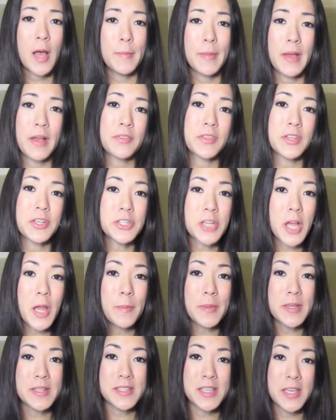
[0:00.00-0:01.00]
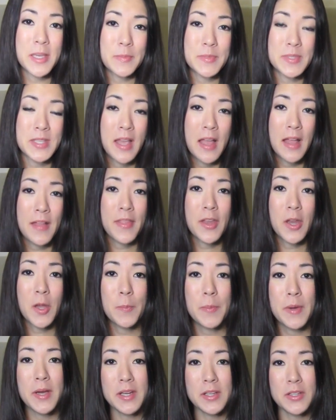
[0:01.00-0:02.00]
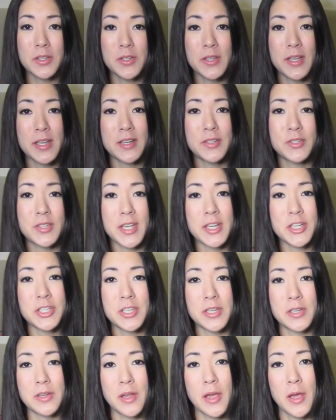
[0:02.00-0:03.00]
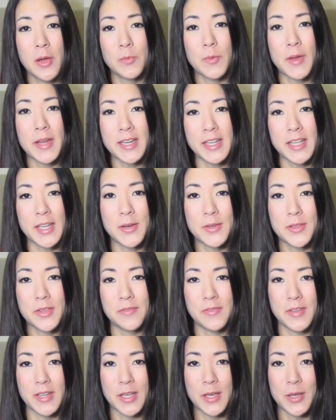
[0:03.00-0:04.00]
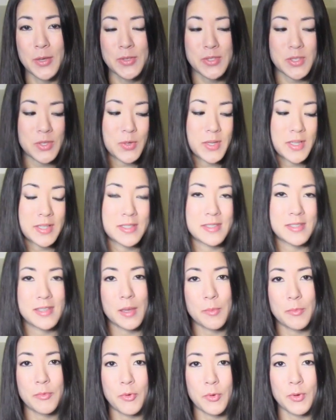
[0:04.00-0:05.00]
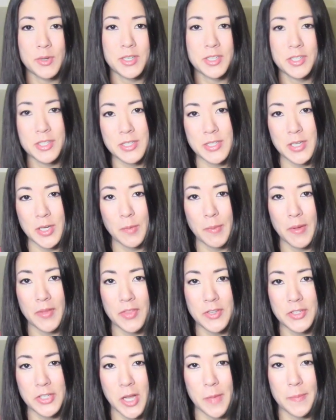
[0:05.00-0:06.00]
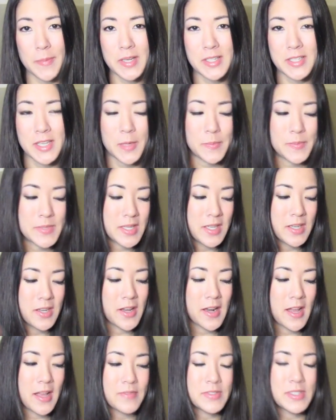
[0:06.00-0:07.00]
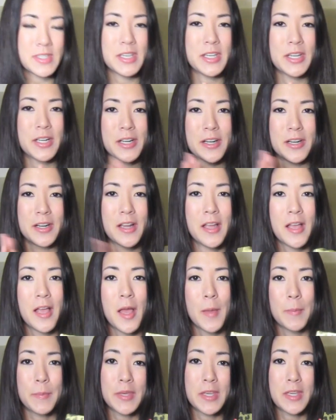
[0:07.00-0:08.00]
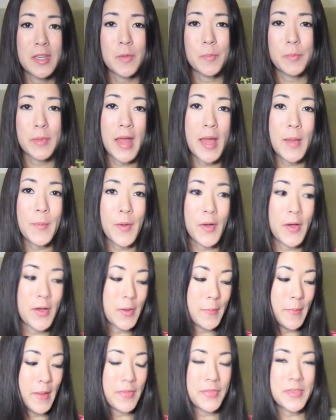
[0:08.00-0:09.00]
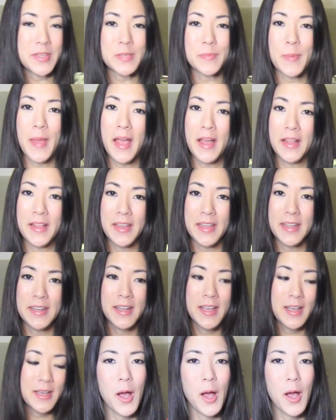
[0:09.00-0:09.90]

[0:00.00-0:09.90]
about the shopping tips, then I'll put a little annotation right here in the video so that you can skip forward to just hear about the shopping tips and not have to hear me blab on about this palette.